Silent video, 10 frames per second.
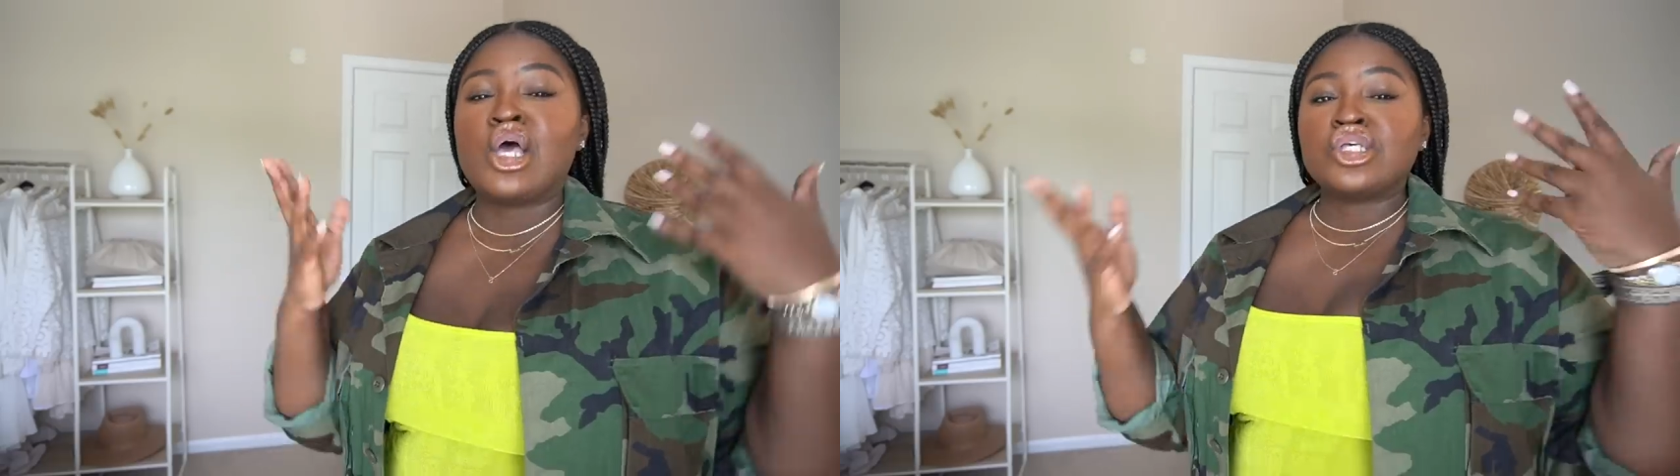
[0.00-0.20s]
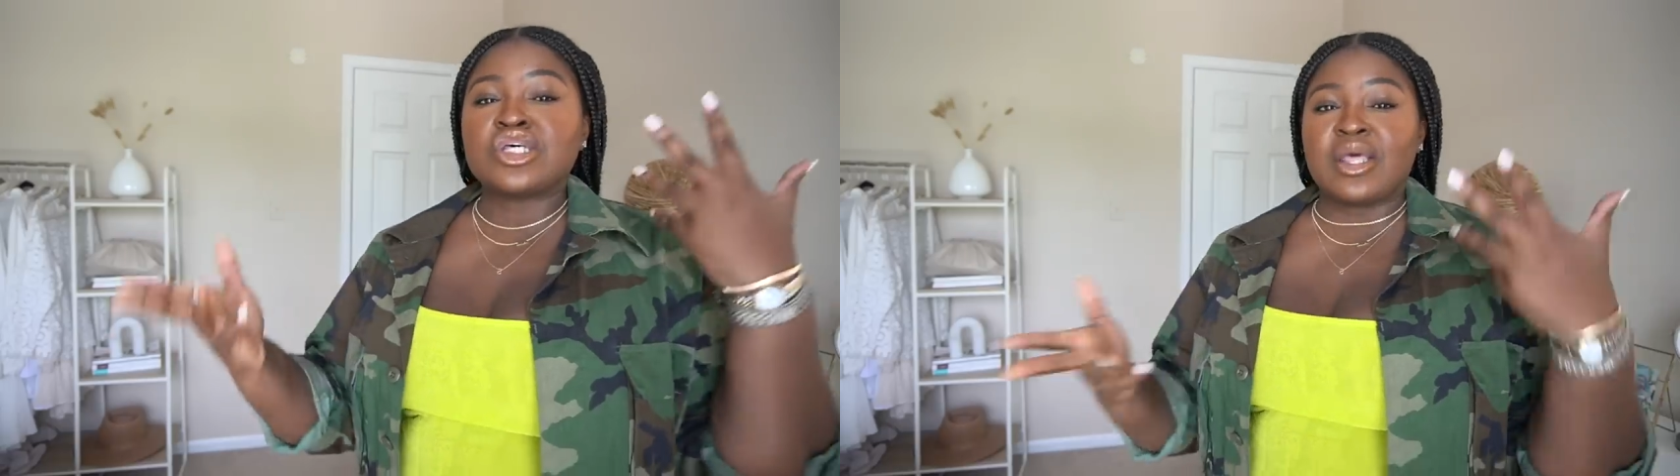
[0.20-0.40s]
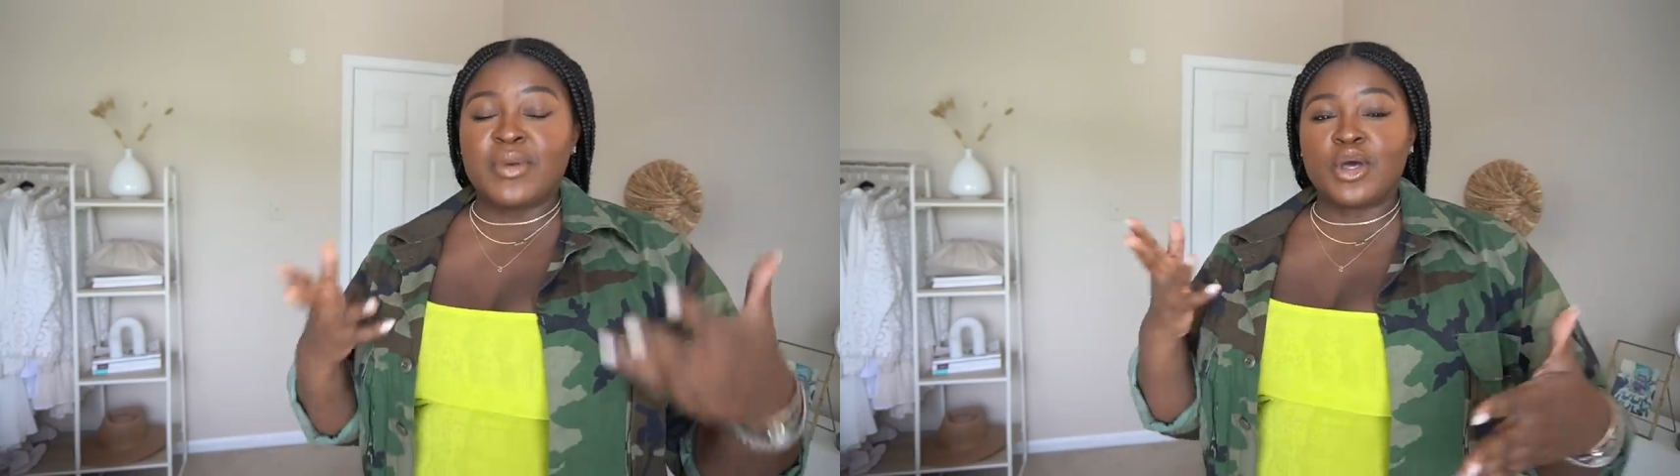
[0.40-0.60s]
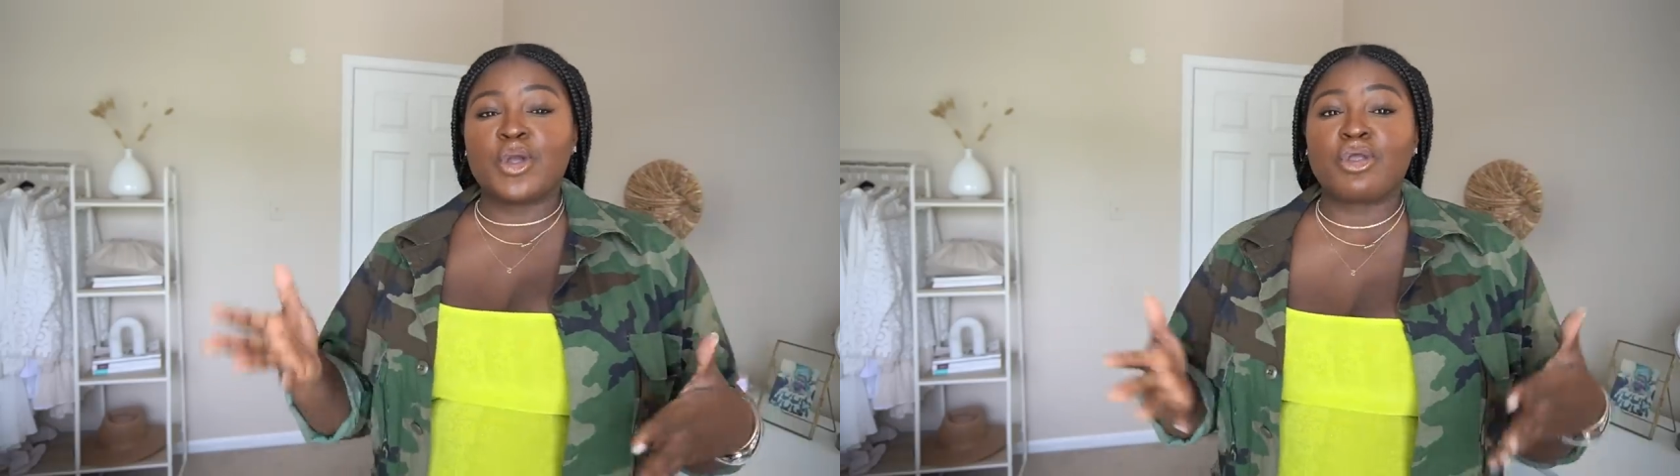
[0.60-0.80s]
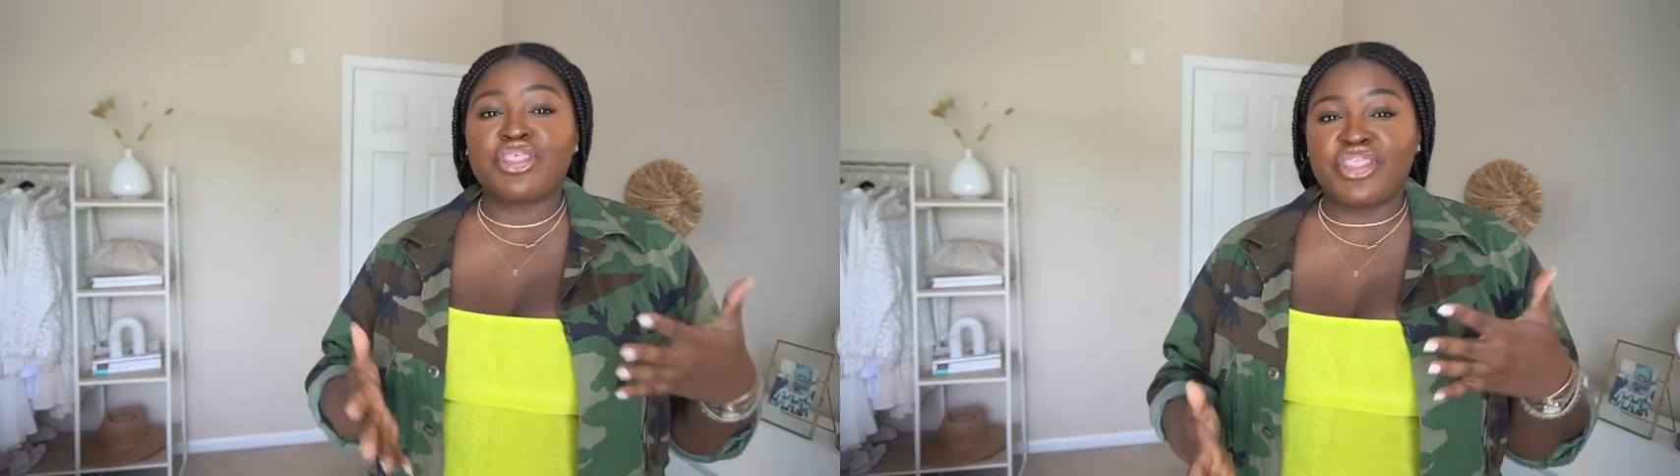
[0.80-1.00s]
So let me know
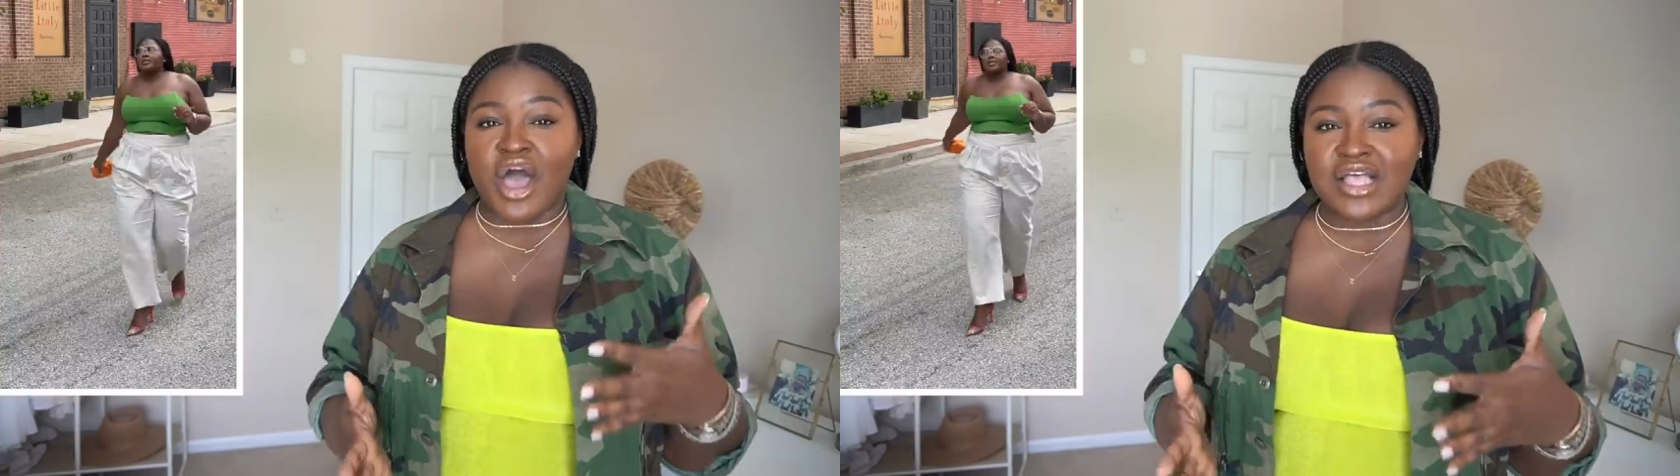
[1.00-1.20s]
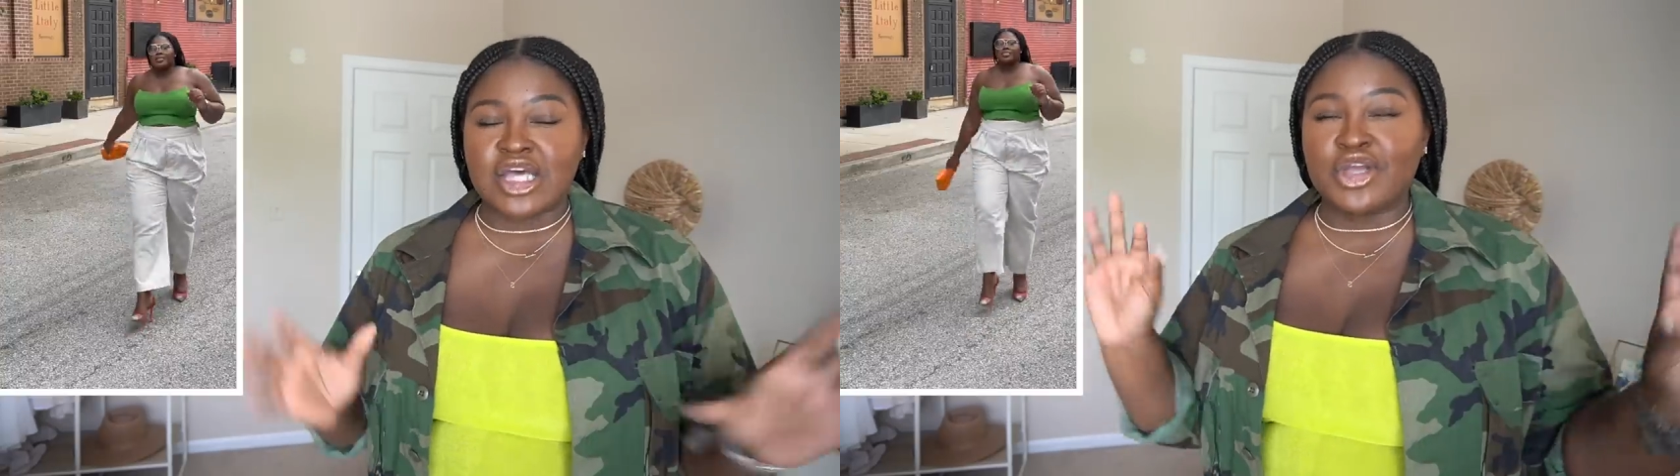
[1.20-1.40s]
your thoughts.